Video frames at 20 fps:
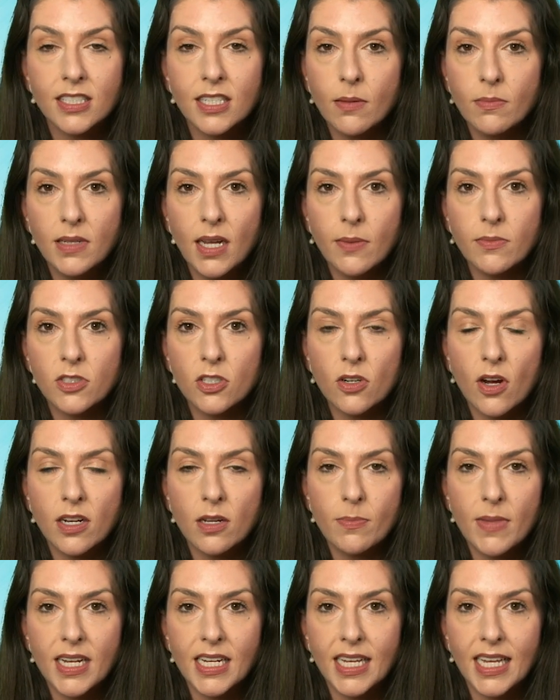Sometimes you're
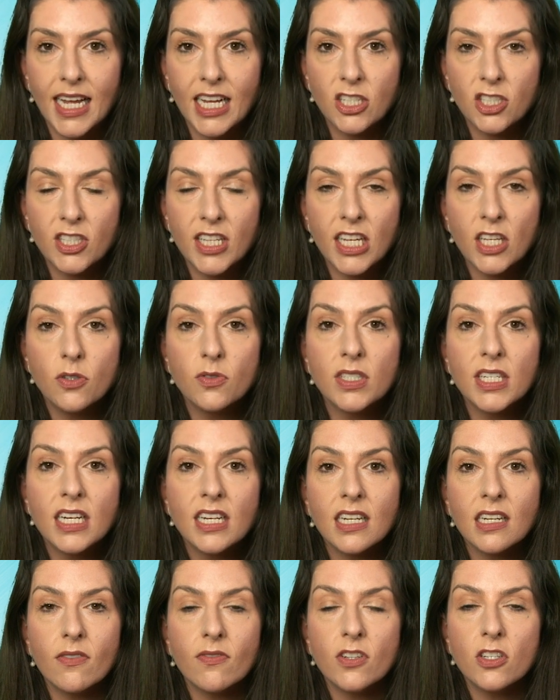on a medication that you
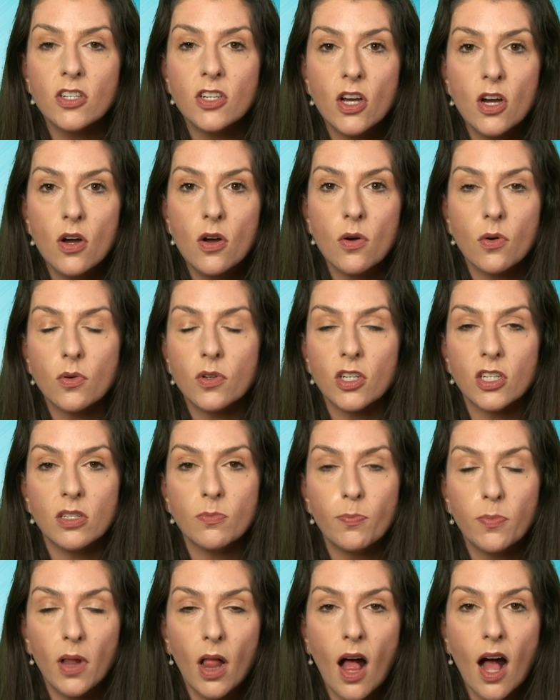didn't even know
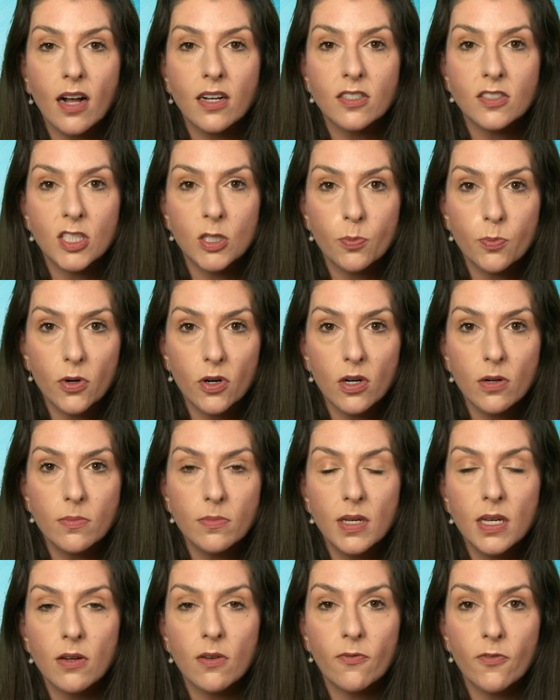could block
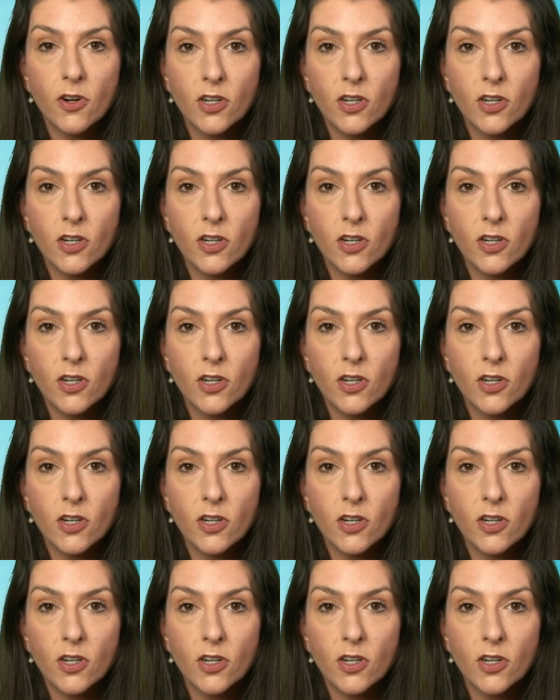sperm